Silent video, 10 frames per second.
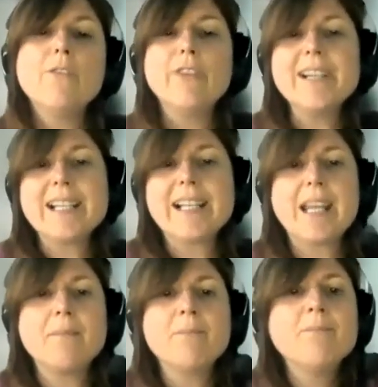
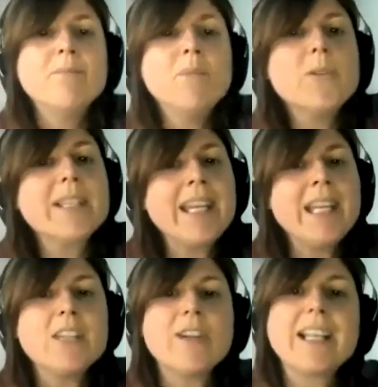Firstly, most
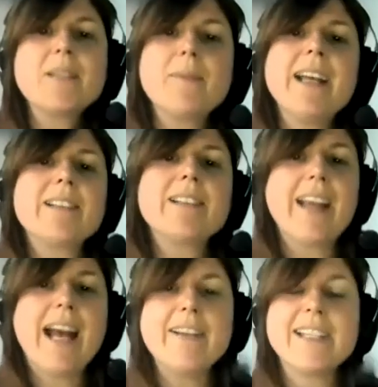kidney transplants are
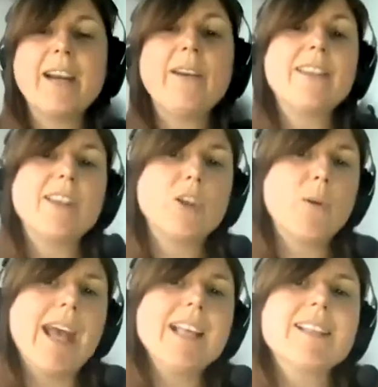carried out in the
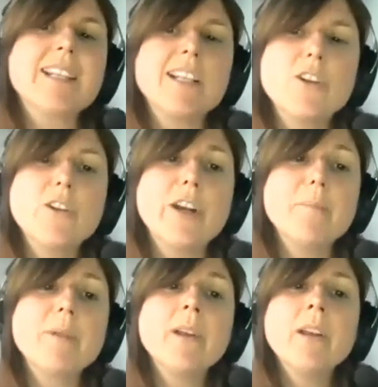US and in Europe